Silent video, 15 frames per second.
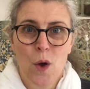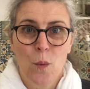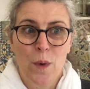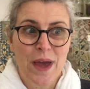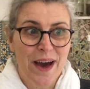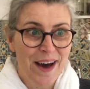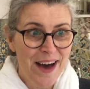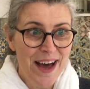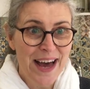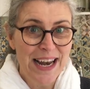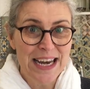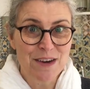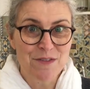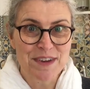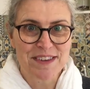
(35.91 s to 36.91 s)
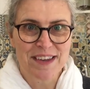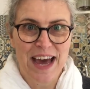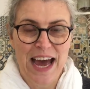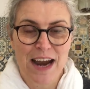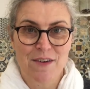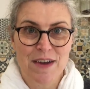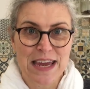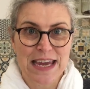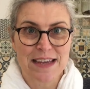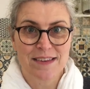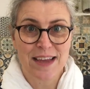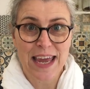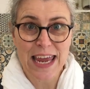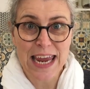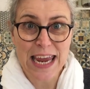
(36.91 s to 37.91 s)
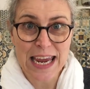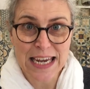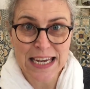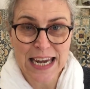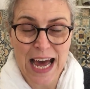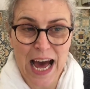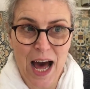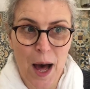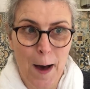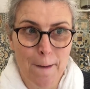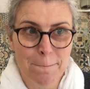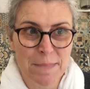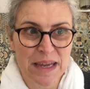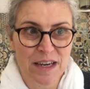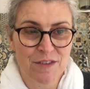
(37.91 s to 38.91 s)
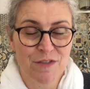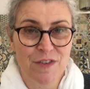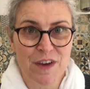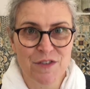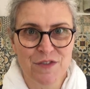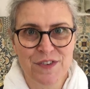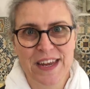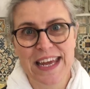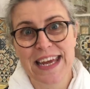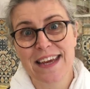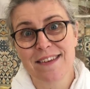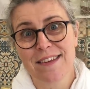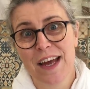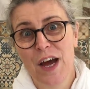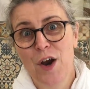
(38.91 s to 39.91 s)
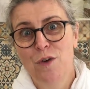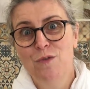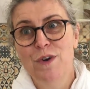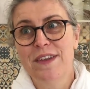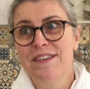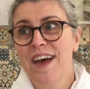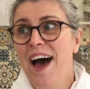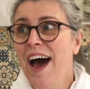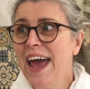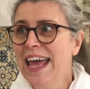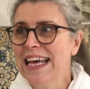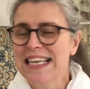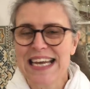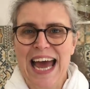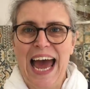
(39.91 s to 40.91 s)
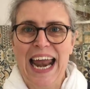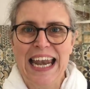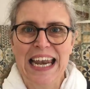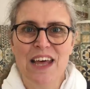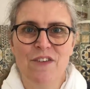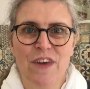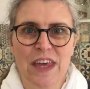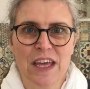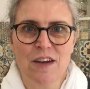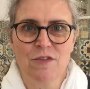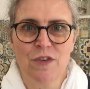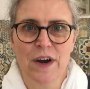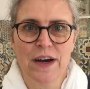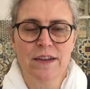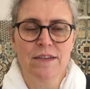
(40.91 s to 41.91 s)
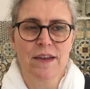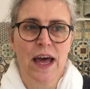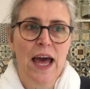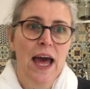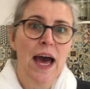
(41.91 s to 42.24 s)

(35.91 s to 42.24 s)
We are early retirees in our mid 50s, retired and living in France,